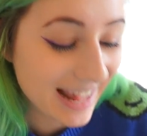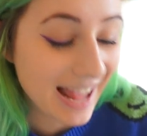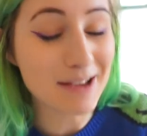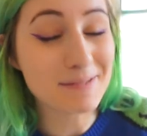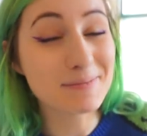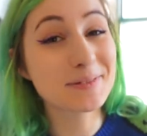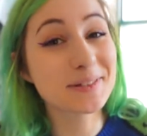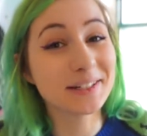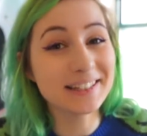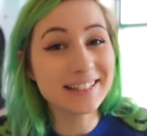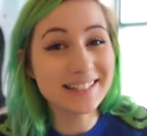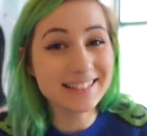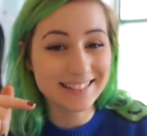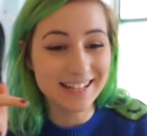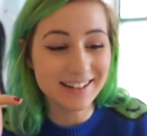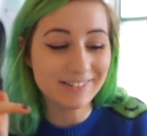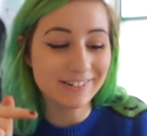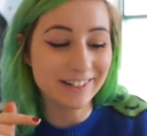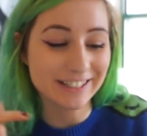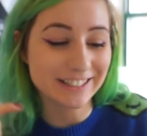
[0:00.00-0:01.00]
I'm still in the
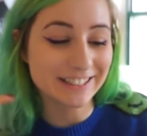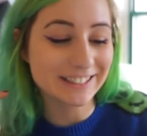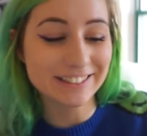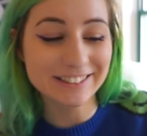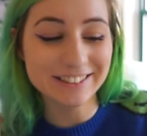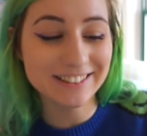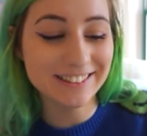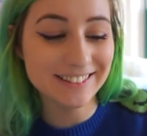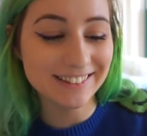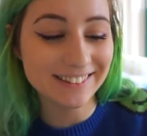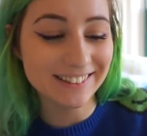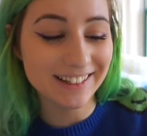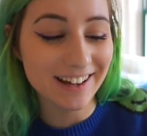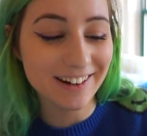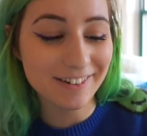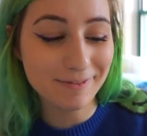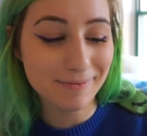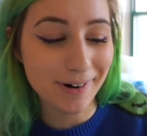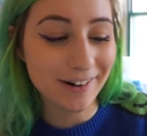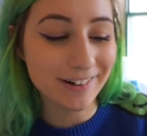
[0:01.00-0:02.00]
same question. There's just a lot
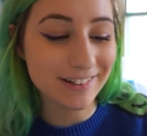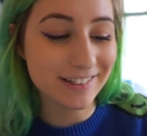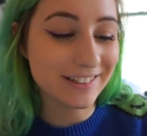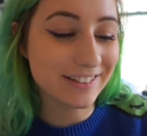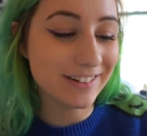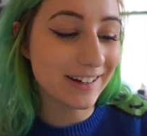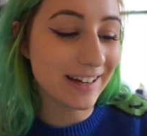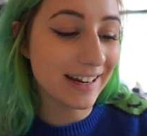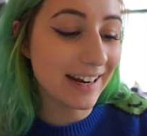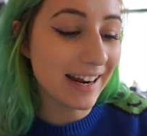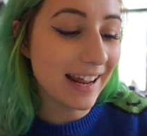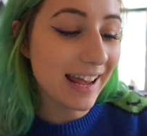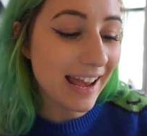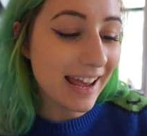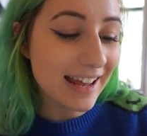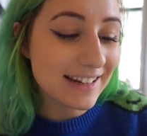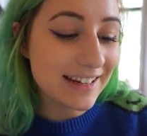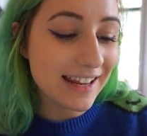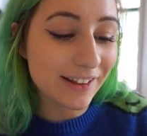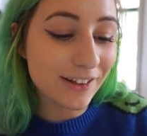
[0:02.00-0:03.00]
of parts to it.
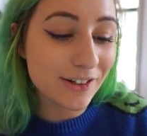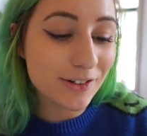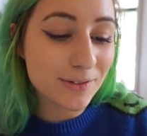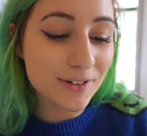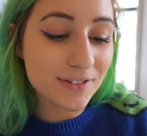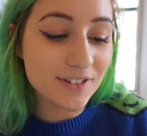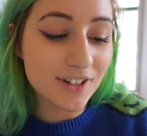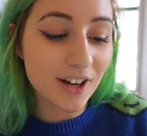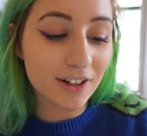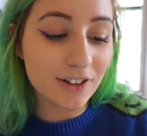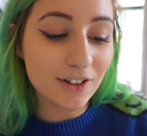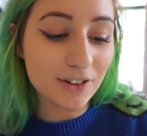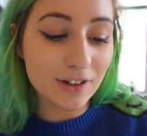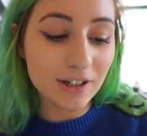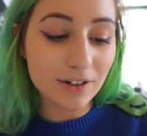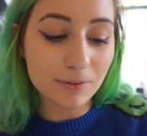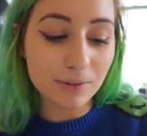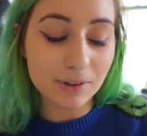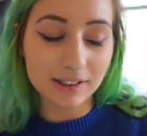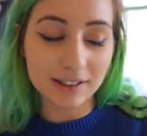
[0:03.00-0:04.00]
Taylor Swift song you
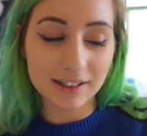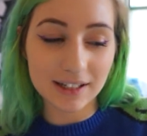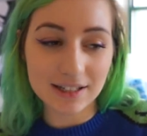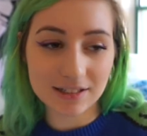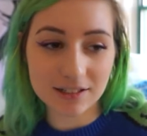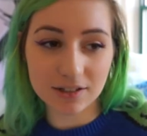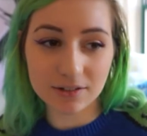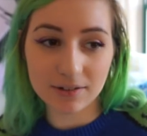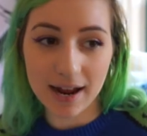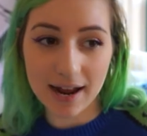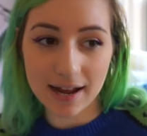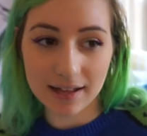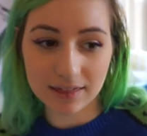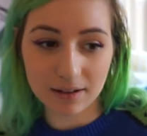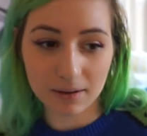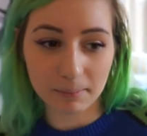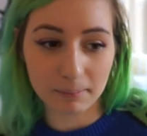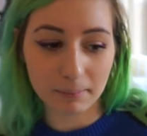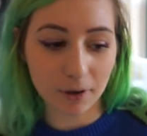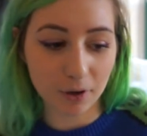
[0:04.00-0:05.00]
can relate to at
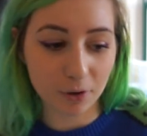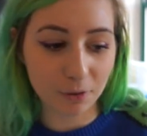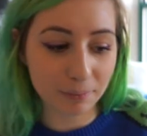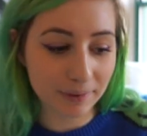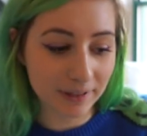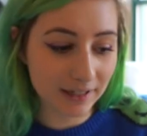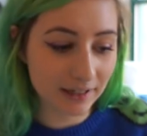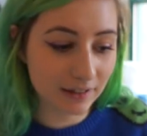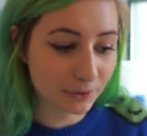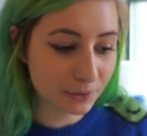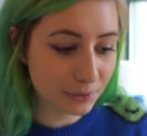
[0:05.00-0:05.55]
the moment.